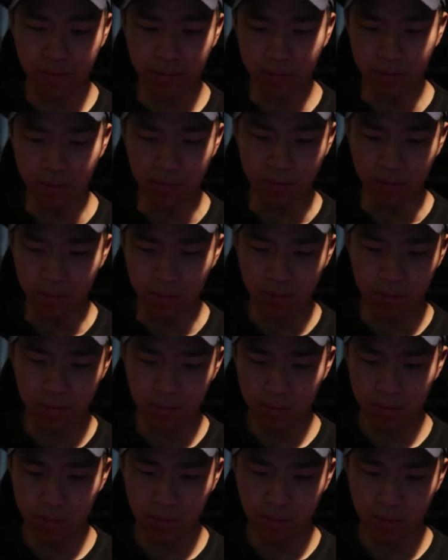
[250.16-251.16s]

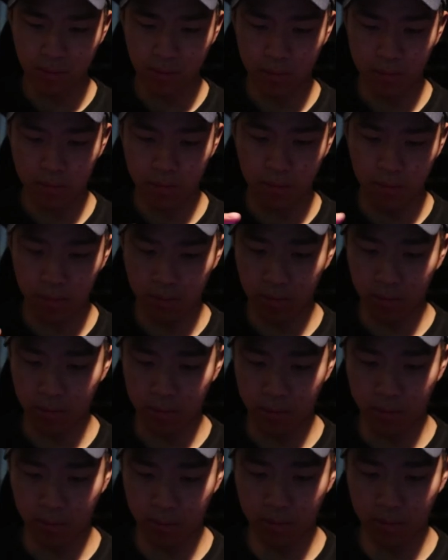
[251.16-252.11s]
Nobody speaks.